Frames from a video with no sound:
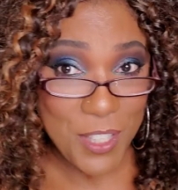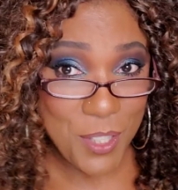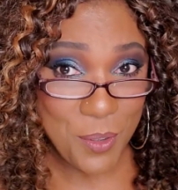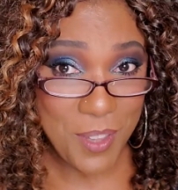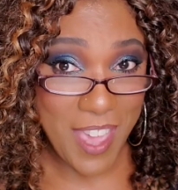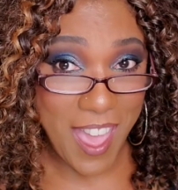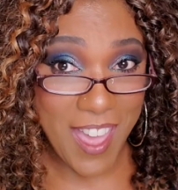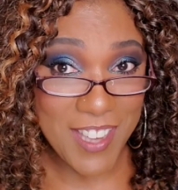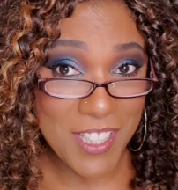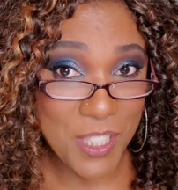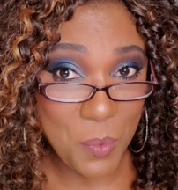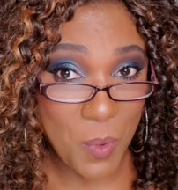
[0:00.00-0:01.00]
So yeah, I
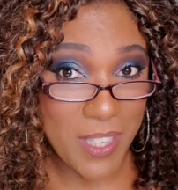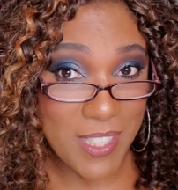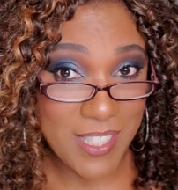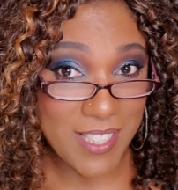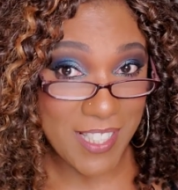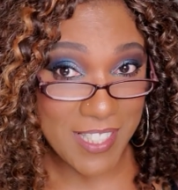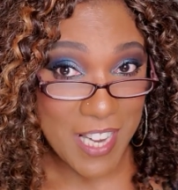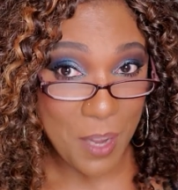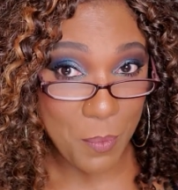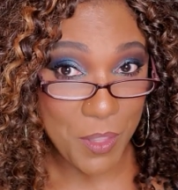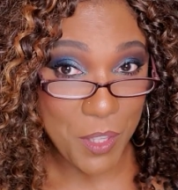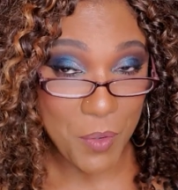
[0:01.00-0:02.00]
just wanted to sit down
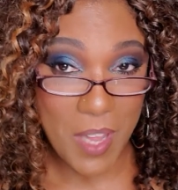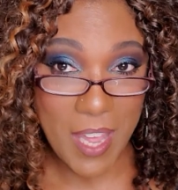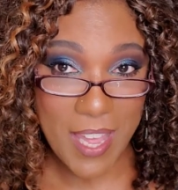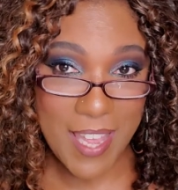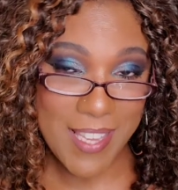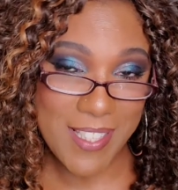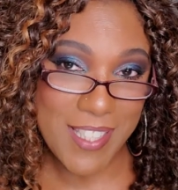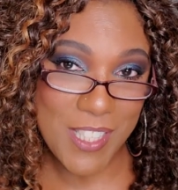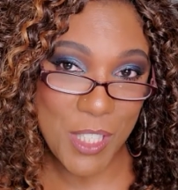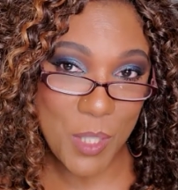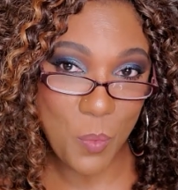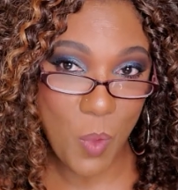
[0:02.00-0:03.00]
with you guys,
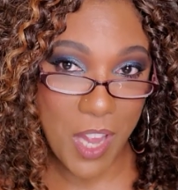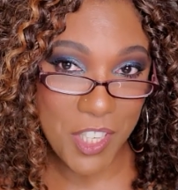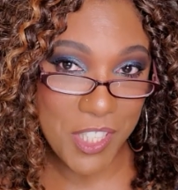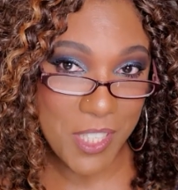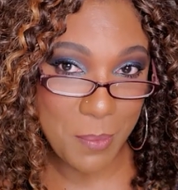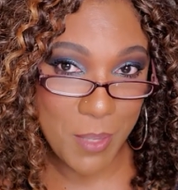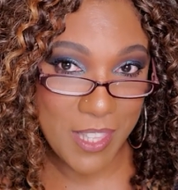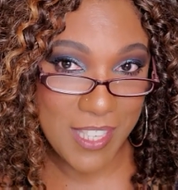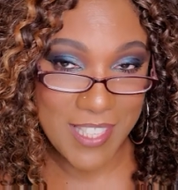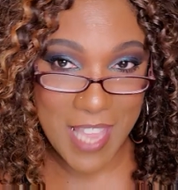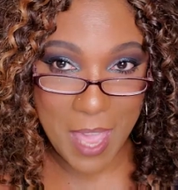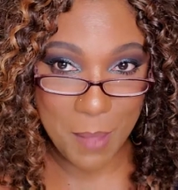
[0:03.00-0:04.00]
swatch some of
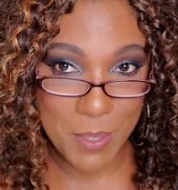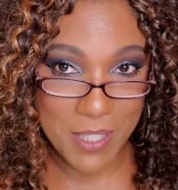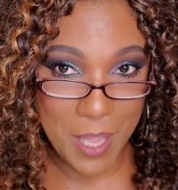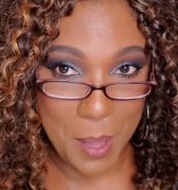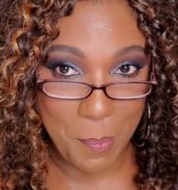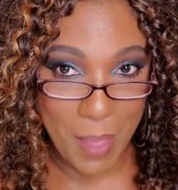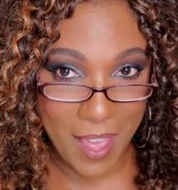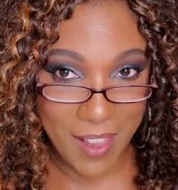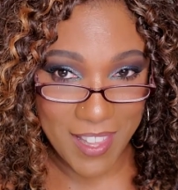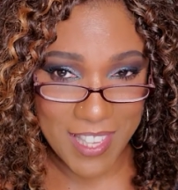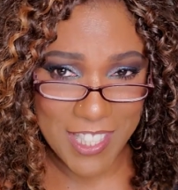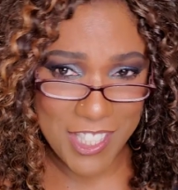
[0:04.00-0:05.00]
these Amazon
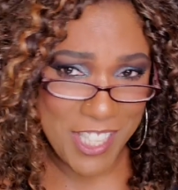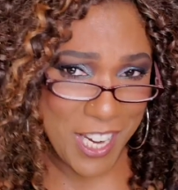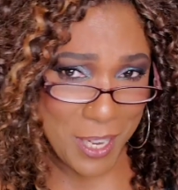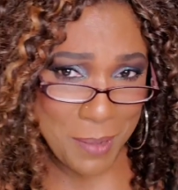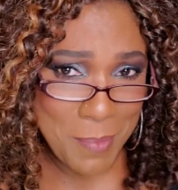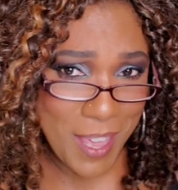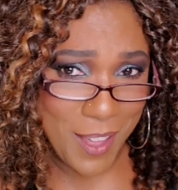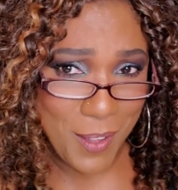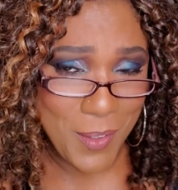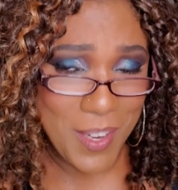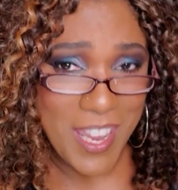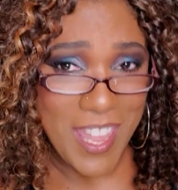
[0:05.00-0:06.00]
palettes, check them
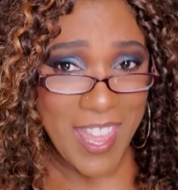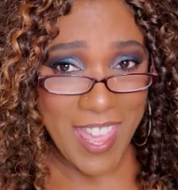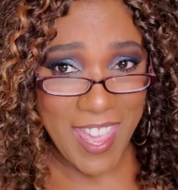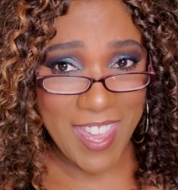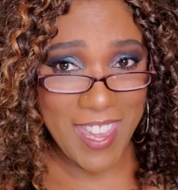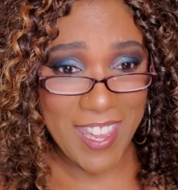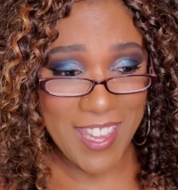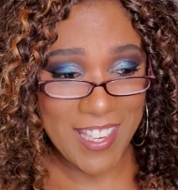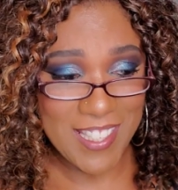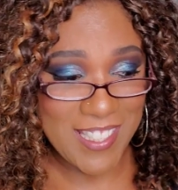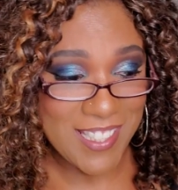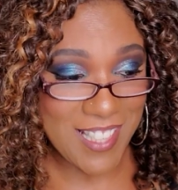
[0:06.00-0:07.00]
out,
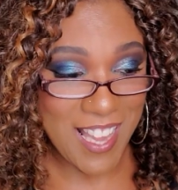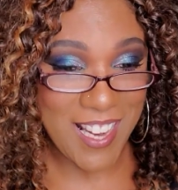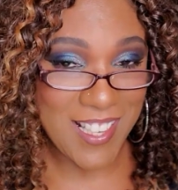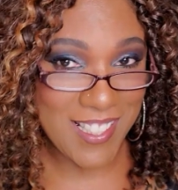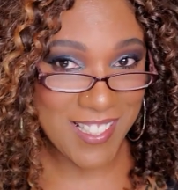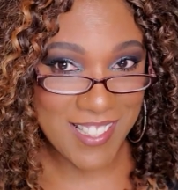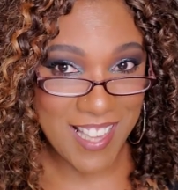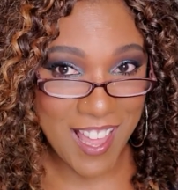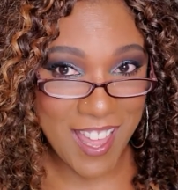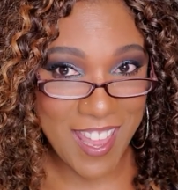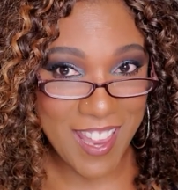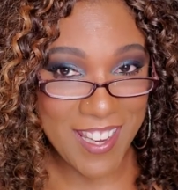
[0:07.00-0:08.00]
and just kind of
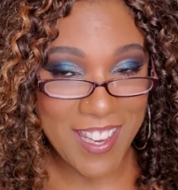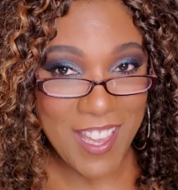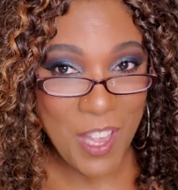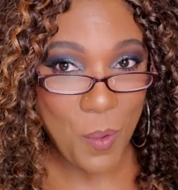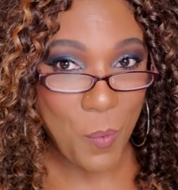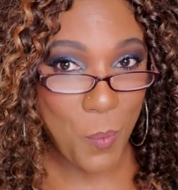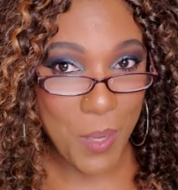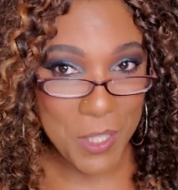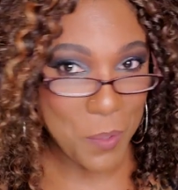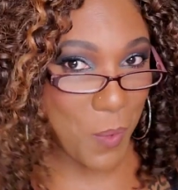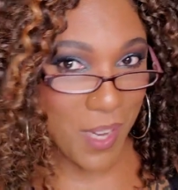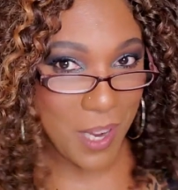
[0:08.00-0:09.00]
decide
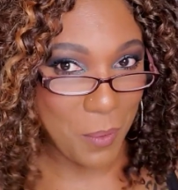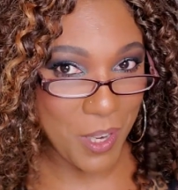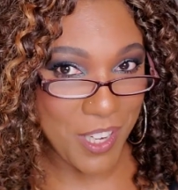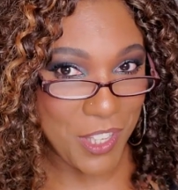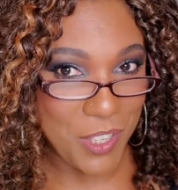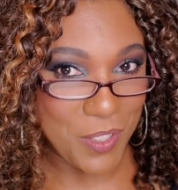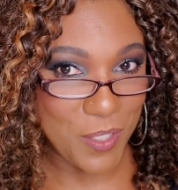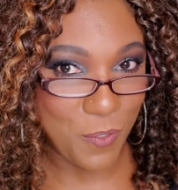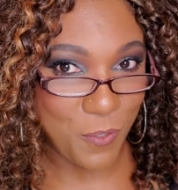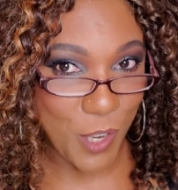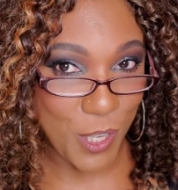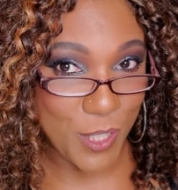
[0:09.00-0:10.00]
which one I want to use
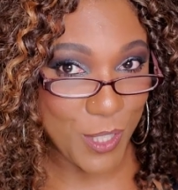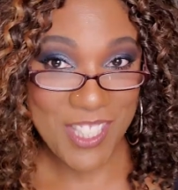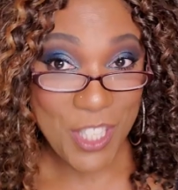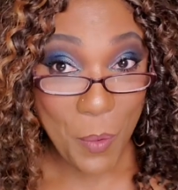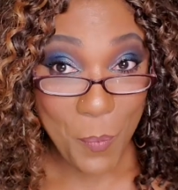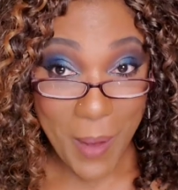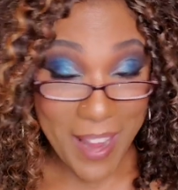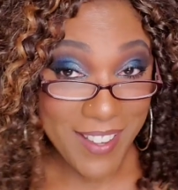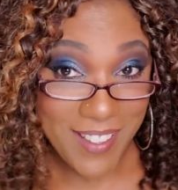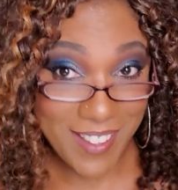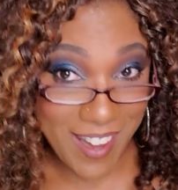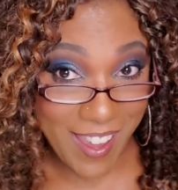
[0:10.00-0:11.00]
first. So right
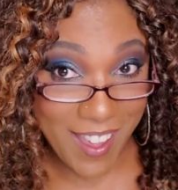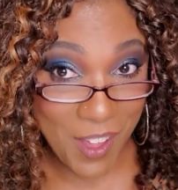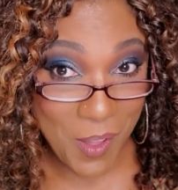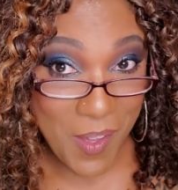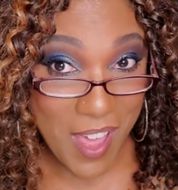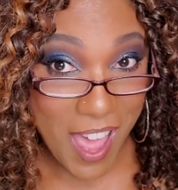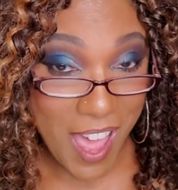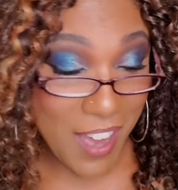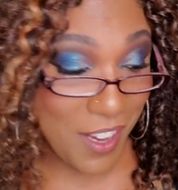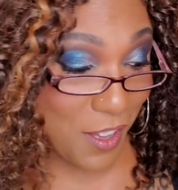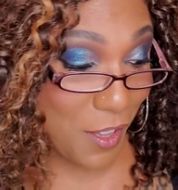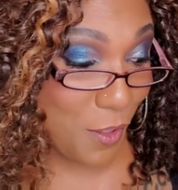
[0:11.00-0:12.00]
now, out
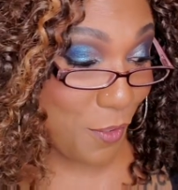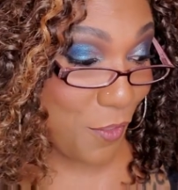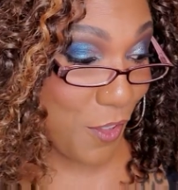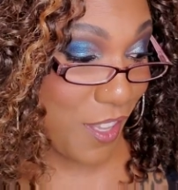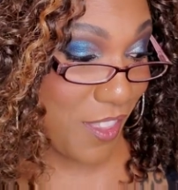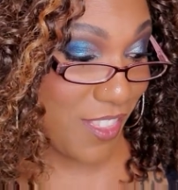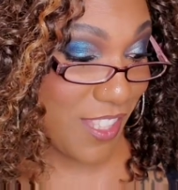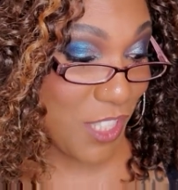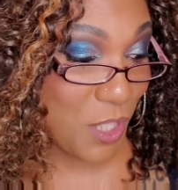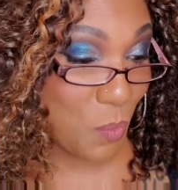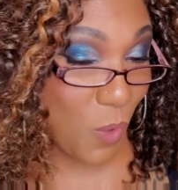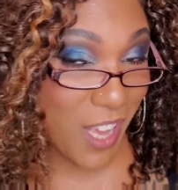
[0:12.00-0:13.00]
of the
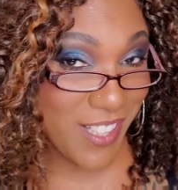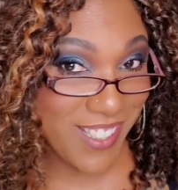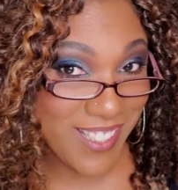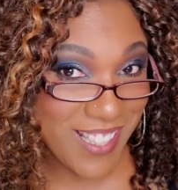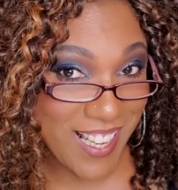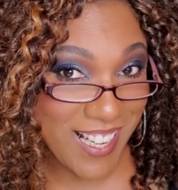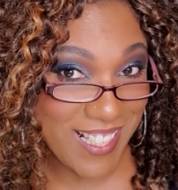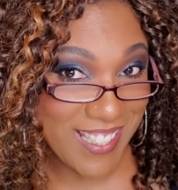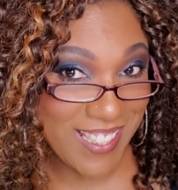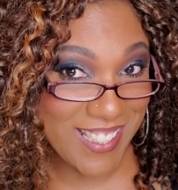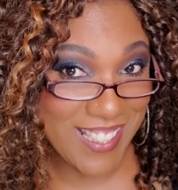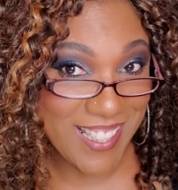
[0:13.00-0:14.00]
swatches that I
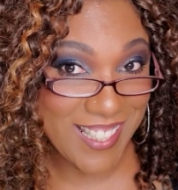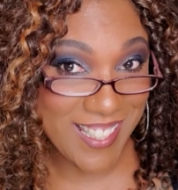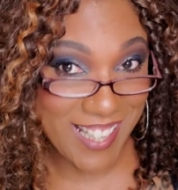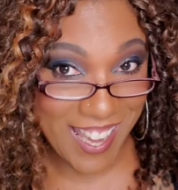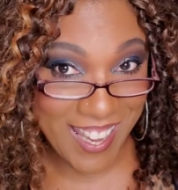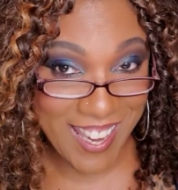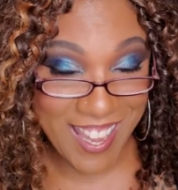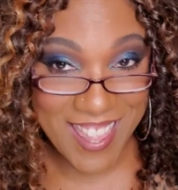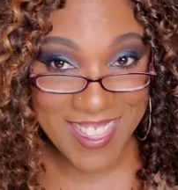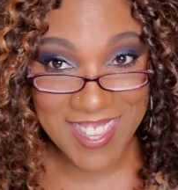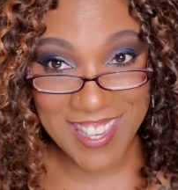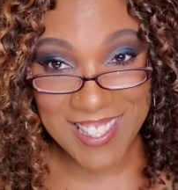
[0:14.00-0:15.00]
did tonight, I
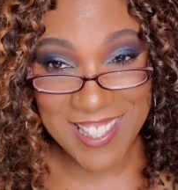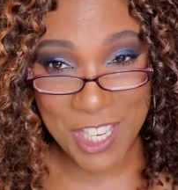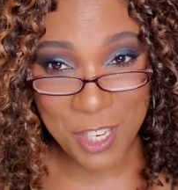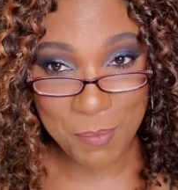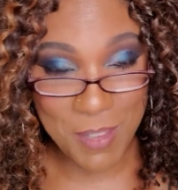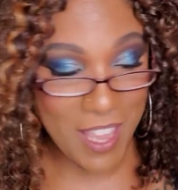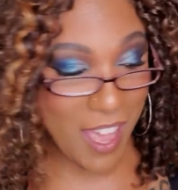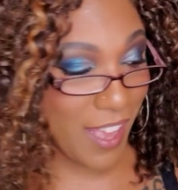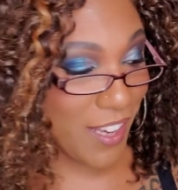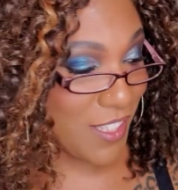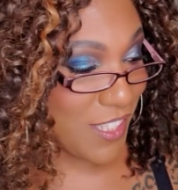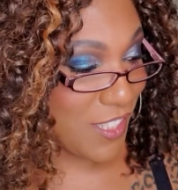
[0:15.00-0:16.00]
think it's going to be
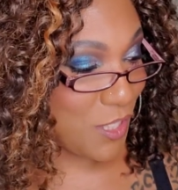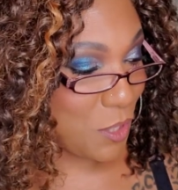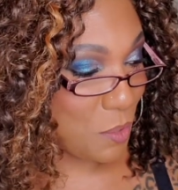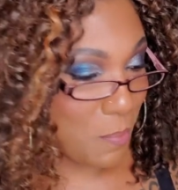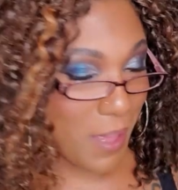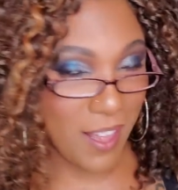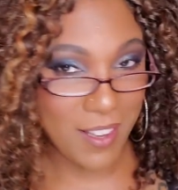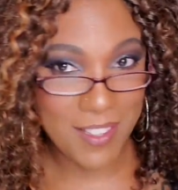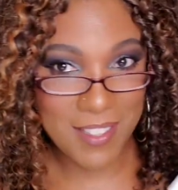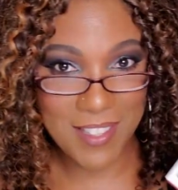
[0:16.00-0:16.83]
out of these two palettes.